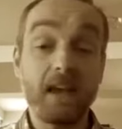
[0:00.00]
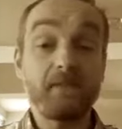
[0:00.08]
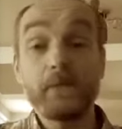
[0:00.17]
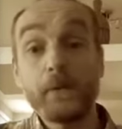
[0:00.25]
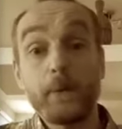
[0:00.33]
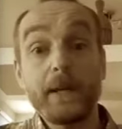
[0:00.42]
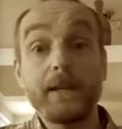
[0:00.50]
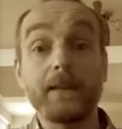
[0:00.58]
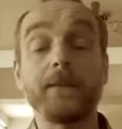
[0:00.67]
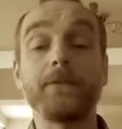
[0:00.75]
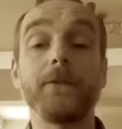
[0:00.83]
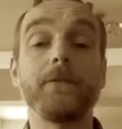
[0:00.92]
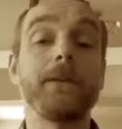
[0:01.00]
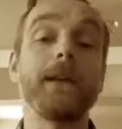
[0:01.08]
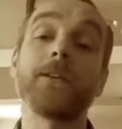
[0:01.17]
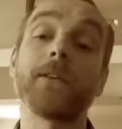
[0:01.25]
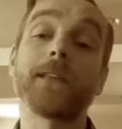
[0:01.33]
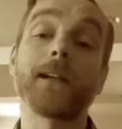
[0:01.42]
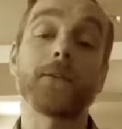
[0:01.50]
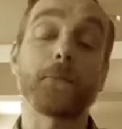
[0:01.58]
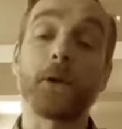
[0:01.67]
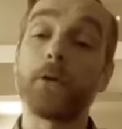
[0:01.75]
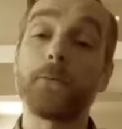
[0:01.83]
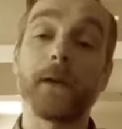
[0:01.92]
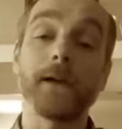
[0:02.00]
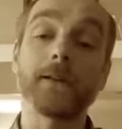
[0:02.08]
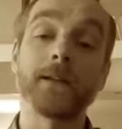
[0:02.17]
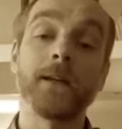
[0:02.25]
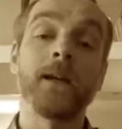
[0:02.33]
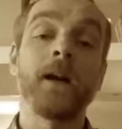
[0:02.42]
every week if you feel that that's appropriate.